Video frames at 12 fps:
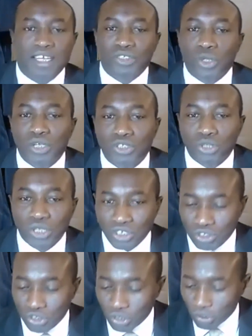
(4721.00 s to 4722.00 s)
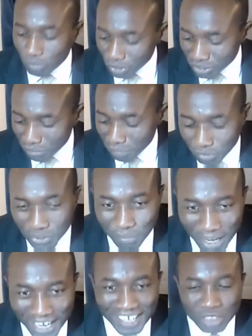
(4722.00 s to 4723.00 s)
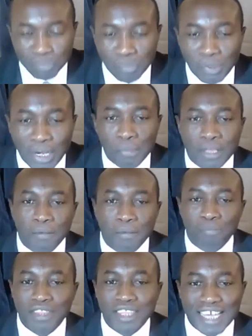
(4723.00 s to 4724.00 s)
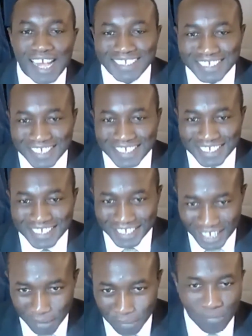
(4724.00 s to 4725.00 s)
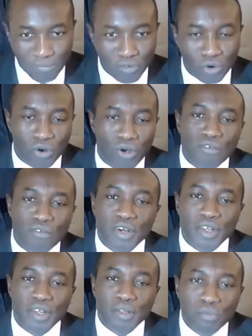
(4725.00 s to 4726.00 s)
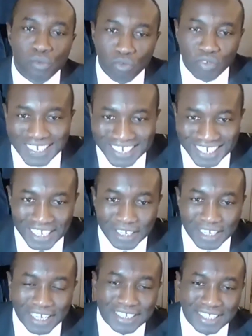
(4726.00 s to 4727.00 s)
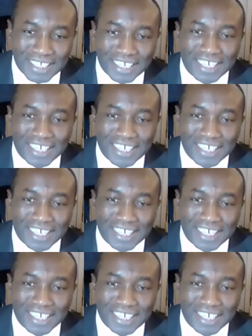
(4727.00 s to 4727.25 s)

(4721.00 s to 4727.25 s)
So Mr. Mane is blaming the IEC chairman for removing that thing.